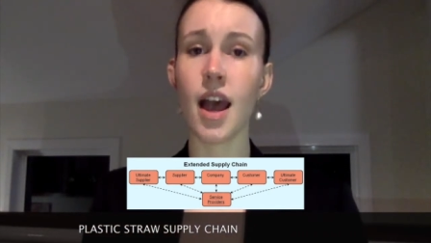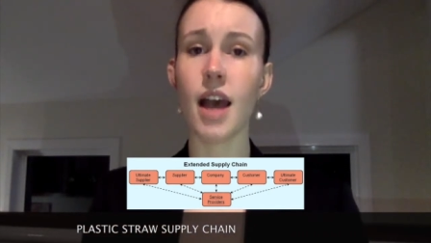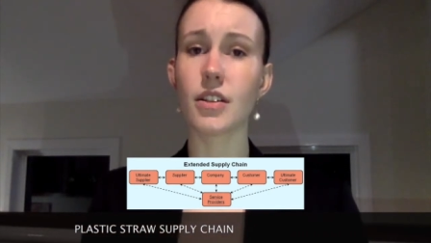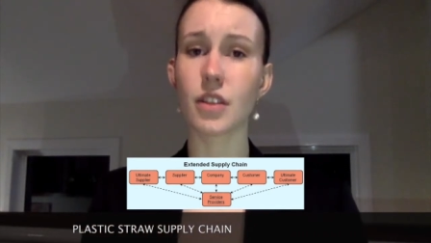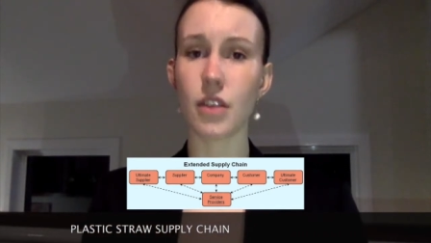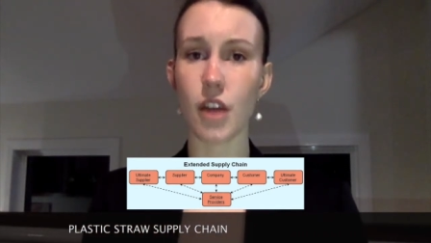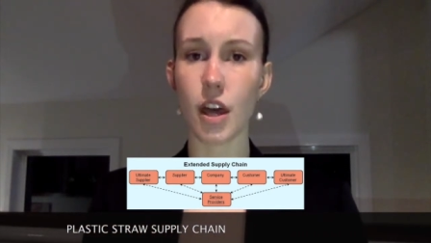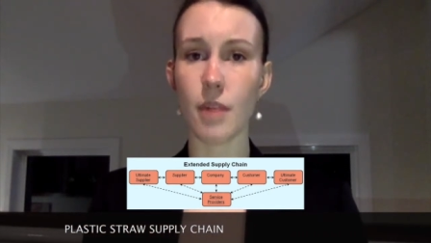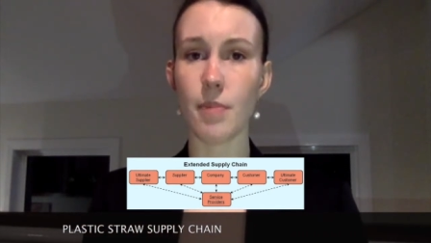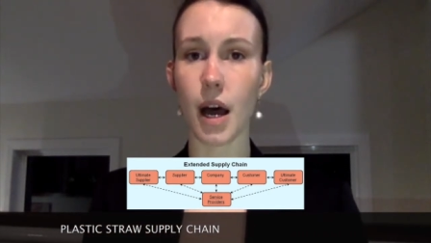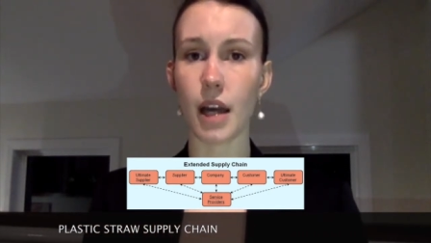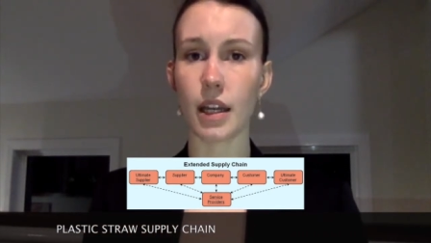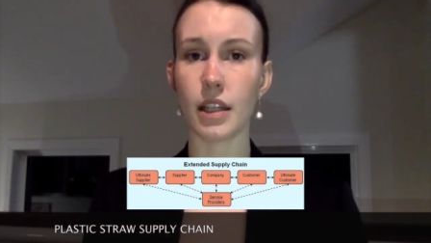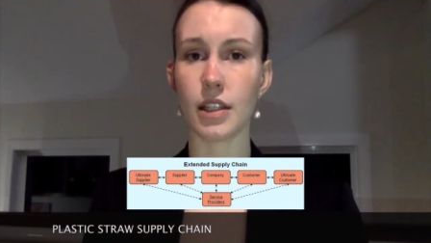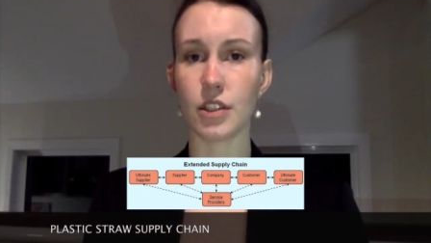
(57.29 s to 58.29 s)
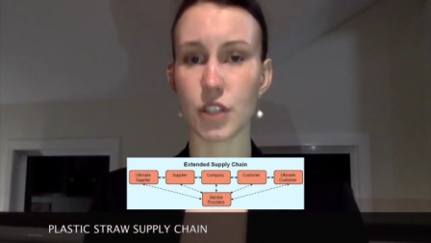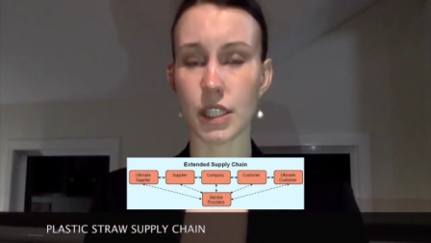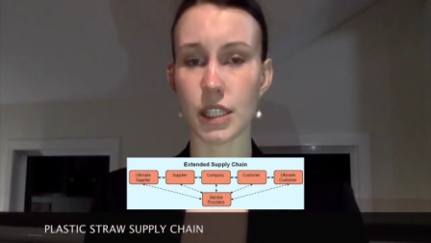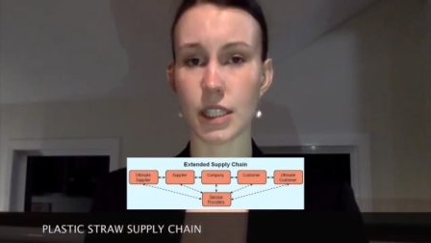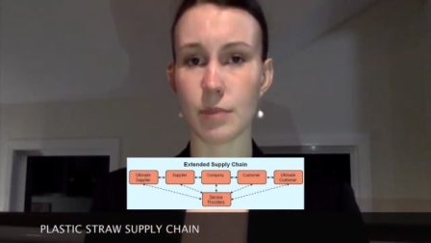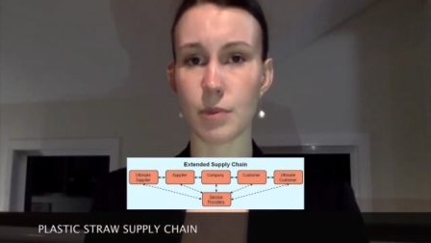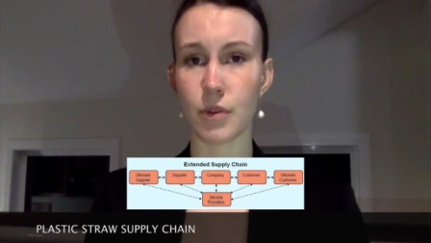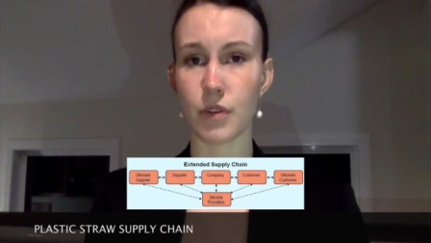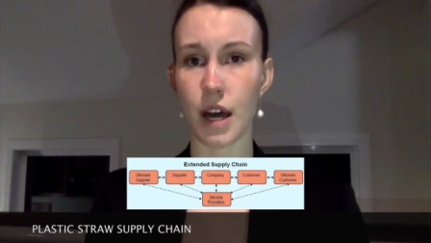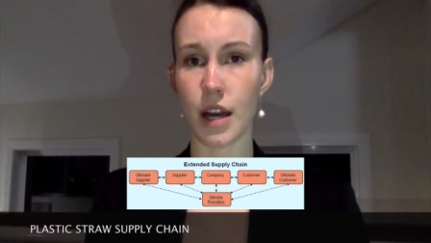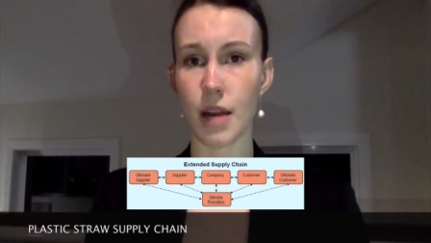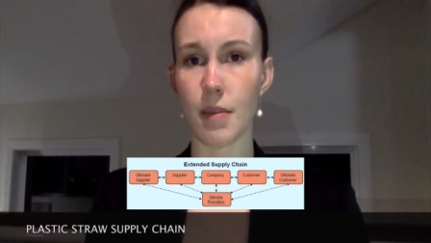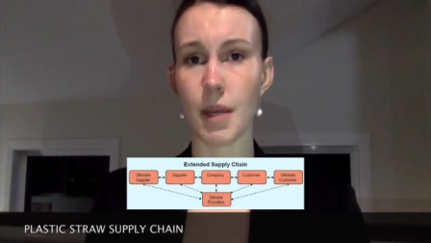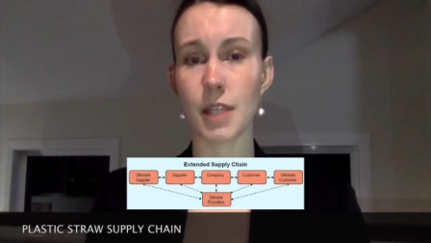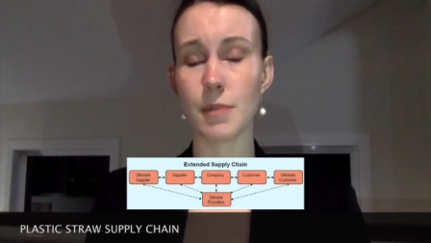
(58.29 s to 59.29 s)
and a third-party logistics
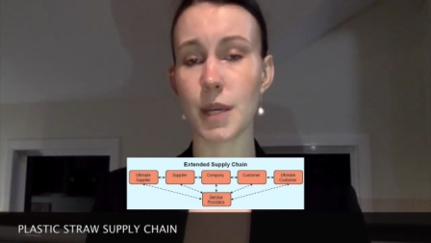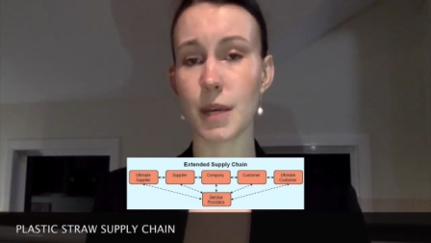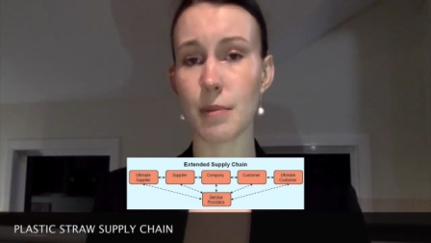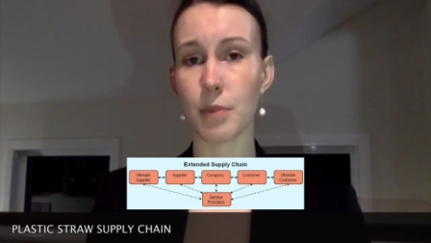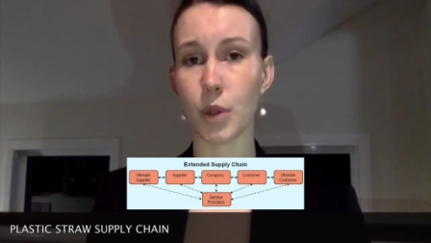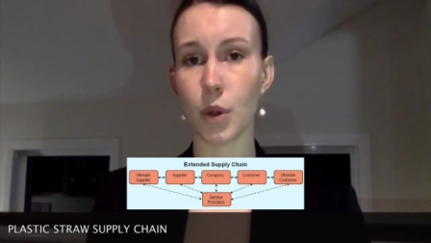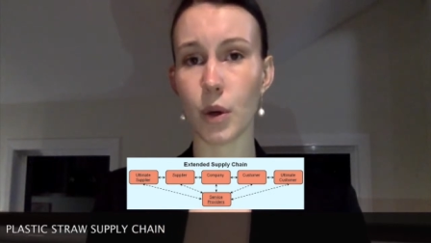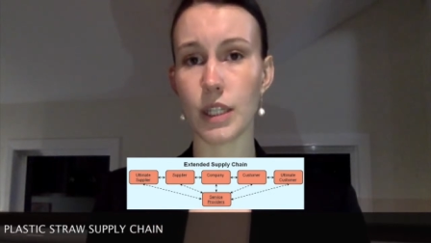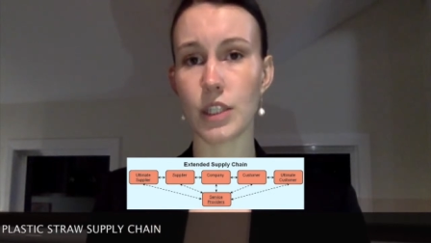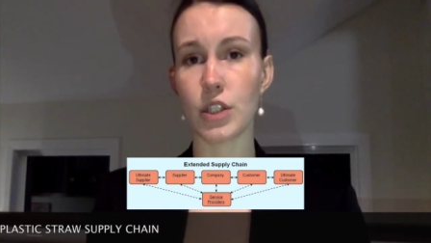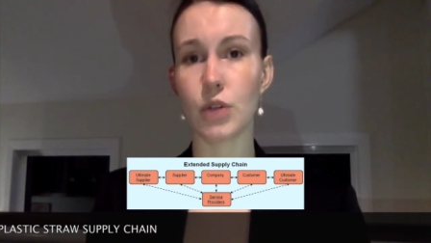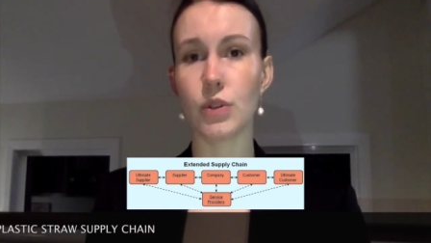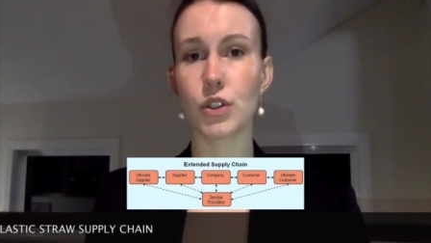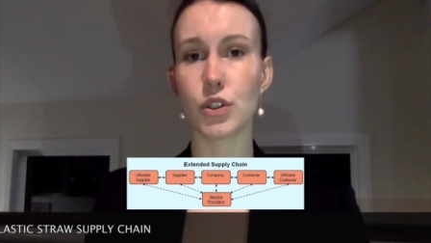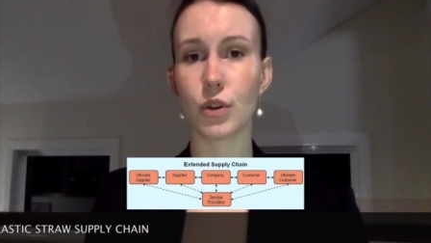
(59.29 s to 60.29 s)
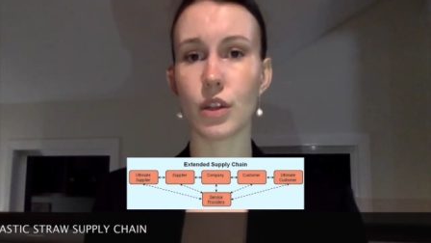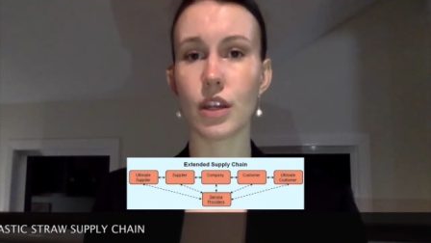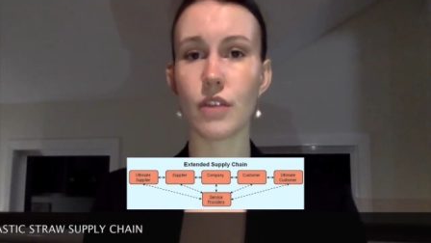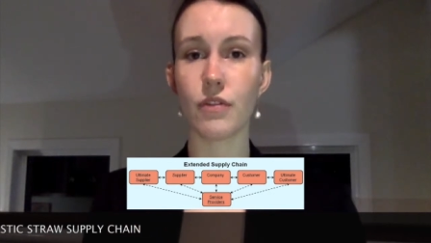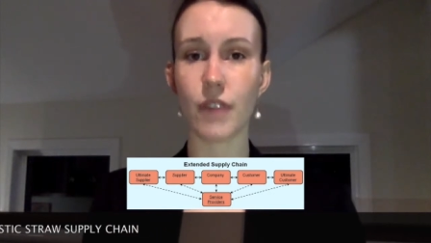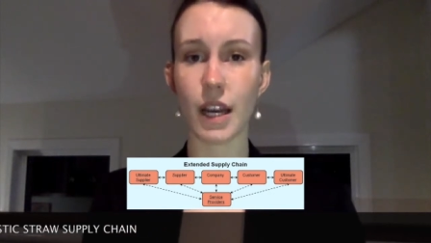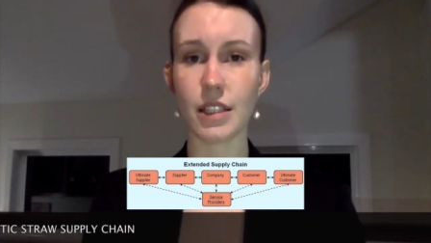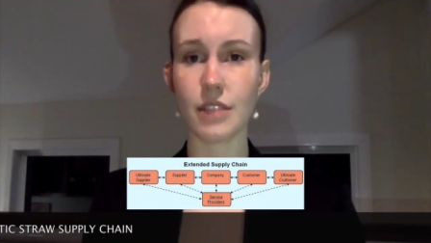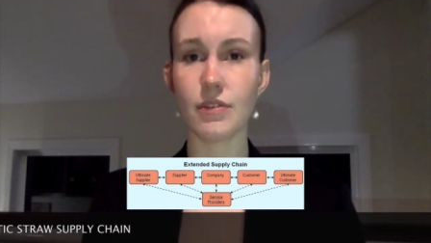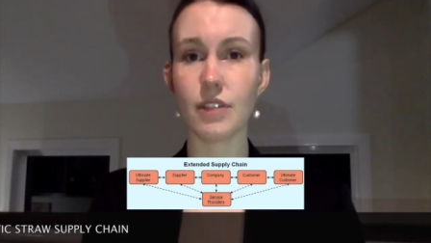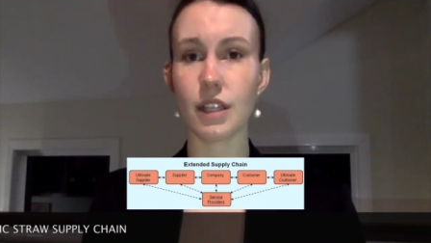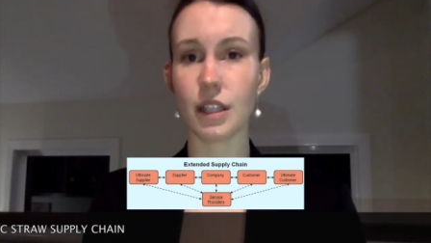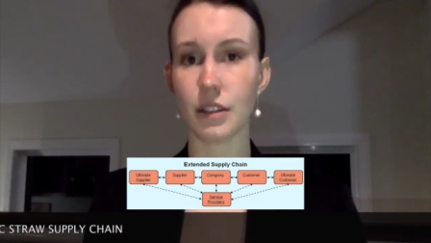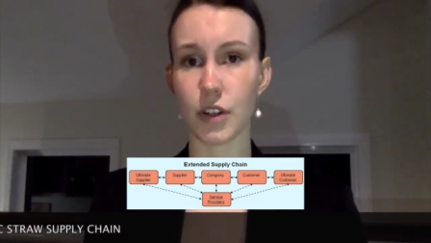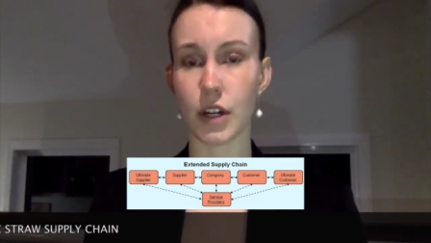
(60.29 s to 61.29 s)
provider must be employed to ensure the effective
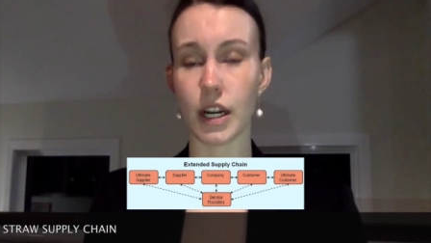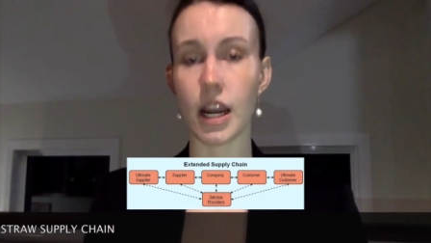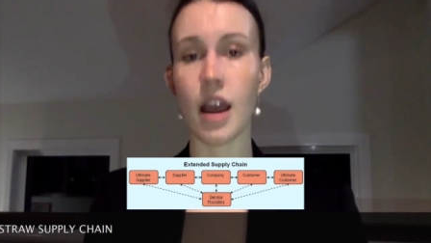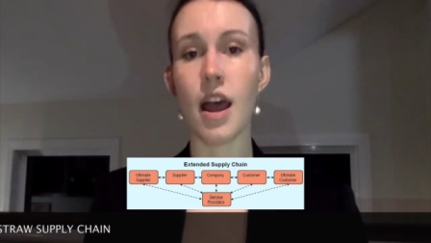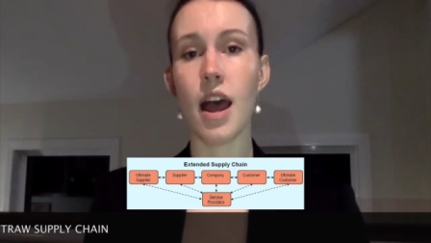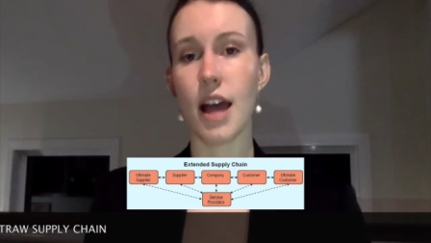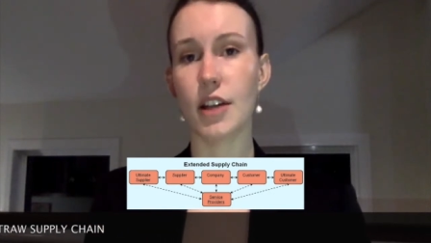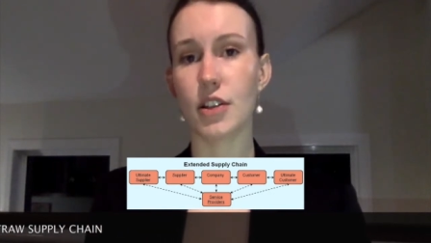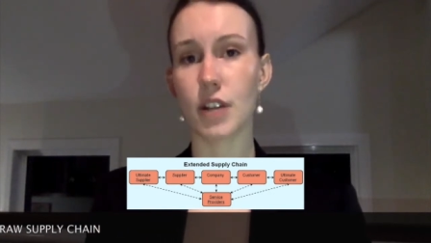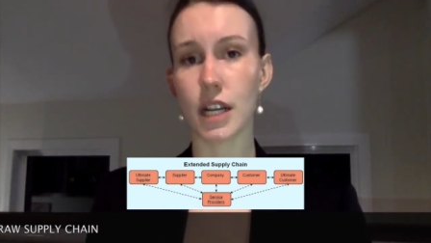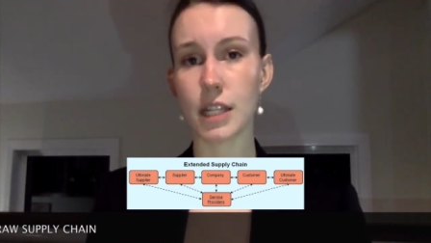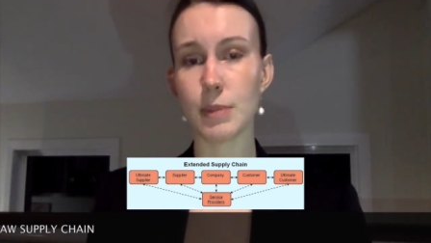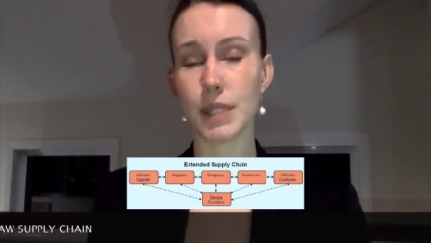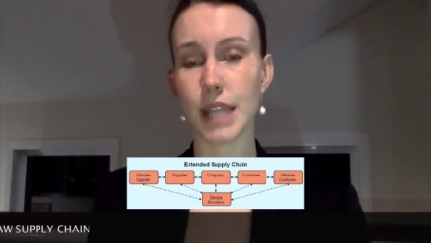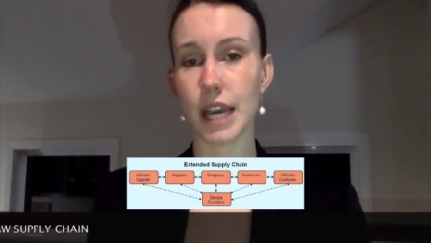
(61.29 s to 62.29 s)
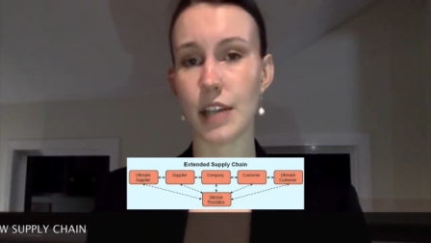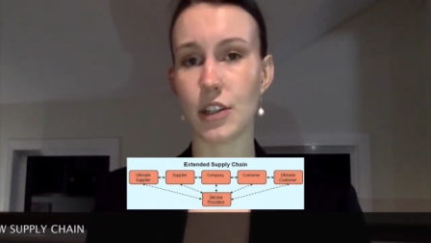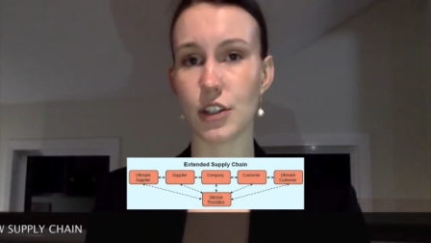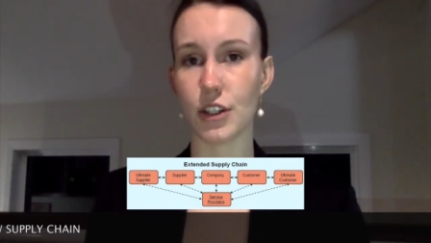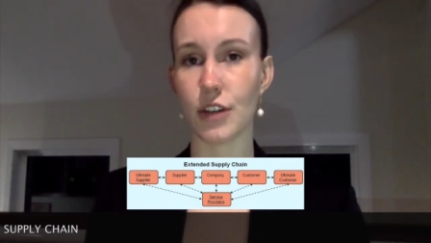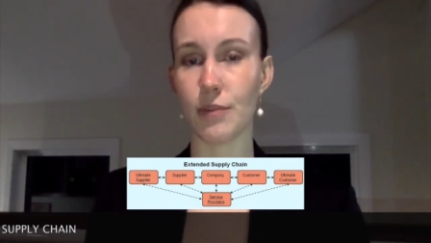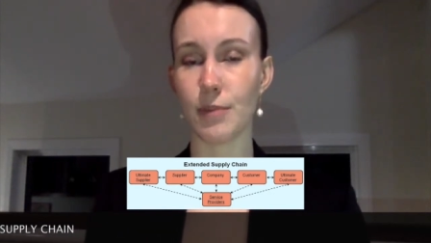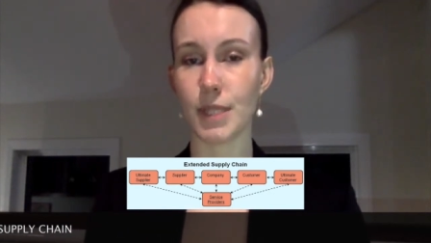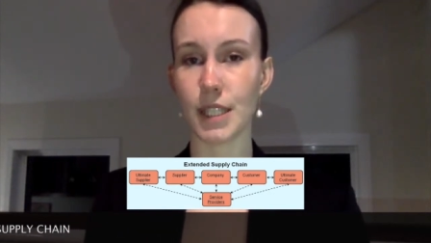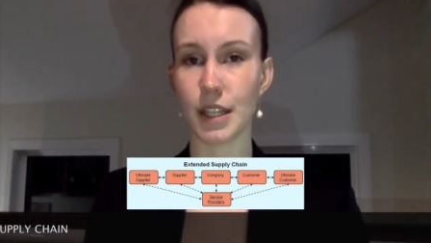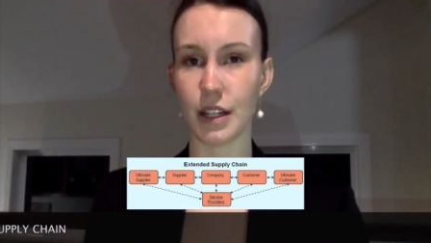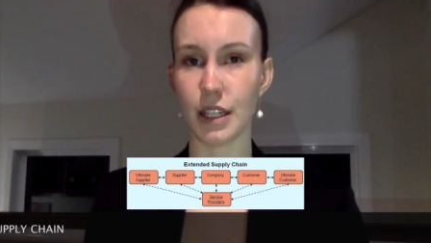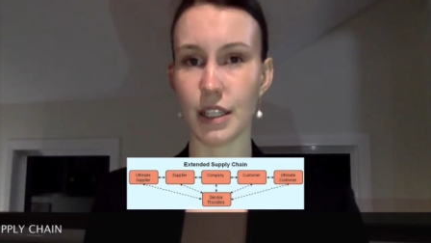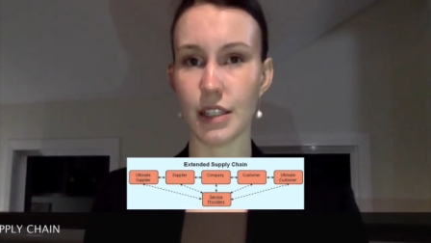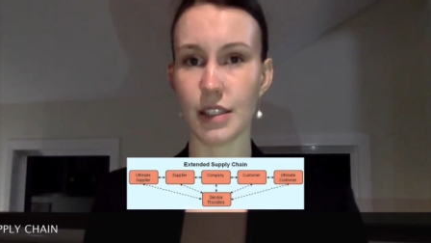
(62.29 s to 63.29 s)
delivery and transportation of
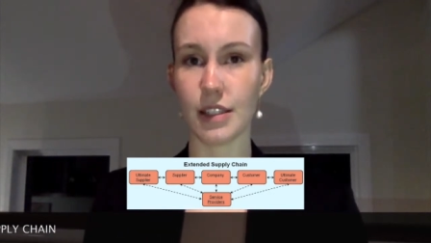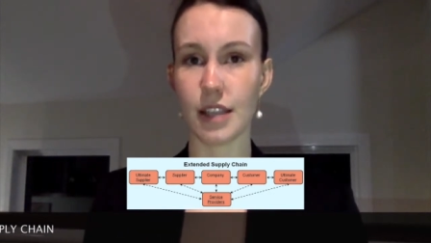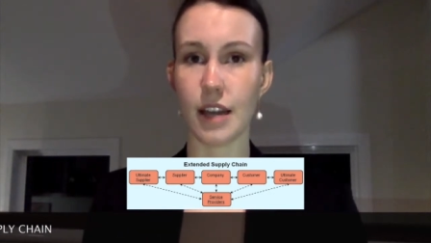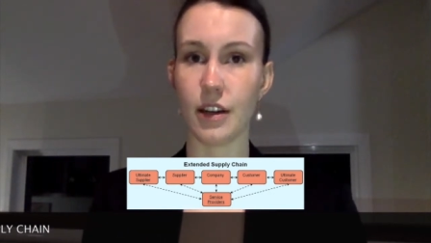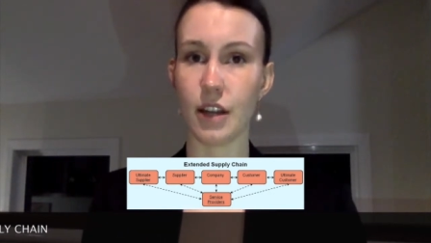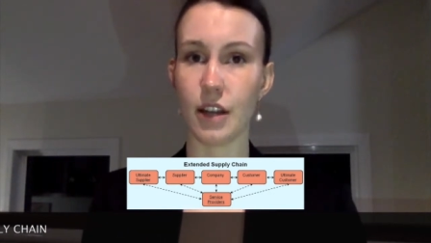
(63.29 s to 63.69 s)
materials and